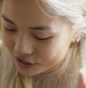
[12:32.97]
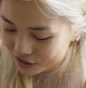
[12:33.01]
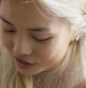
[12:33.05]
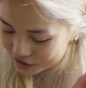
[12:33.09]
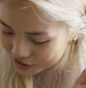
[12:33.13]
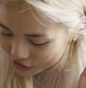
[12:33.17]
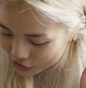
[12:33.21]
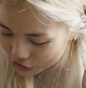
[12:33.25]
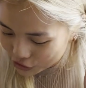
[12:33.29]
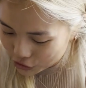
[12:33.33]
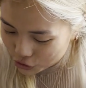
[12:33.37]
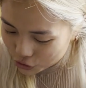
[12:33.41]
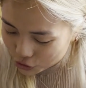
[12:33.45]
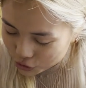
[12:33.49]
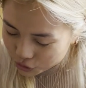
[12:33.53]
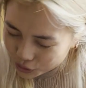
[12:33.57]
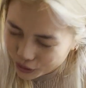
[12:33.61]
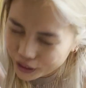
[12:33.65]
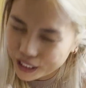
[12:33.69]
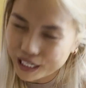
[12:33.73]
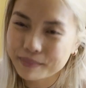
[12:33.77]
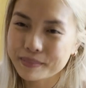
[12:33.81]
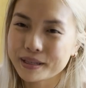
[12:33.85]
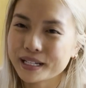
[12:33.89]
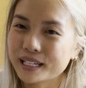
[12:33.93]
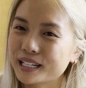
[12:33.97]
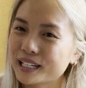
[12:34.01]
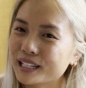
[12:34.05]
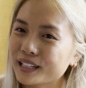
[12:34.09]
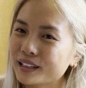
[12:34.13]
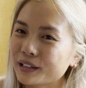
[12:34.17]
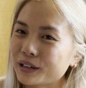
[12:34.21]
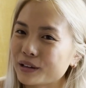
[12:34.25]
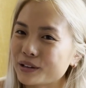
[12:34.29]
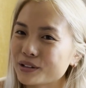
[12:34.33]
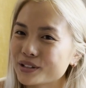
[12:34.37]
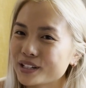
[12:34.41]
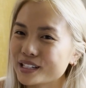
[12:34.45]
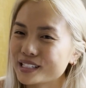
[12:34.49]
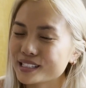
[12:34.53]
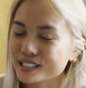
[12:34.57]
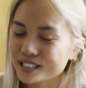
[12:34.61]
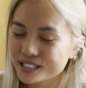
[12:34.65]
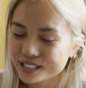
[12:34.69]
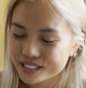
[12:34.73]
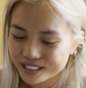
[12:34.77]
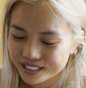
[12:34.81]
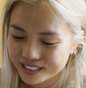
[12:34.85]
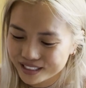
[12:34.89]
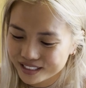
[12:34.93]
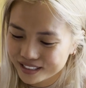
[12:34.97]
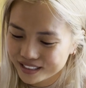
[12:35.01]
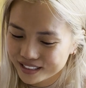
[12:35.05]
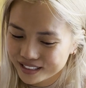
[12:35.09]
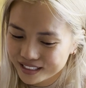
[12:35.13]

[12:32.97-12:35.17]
to try to make it a cleaner transition.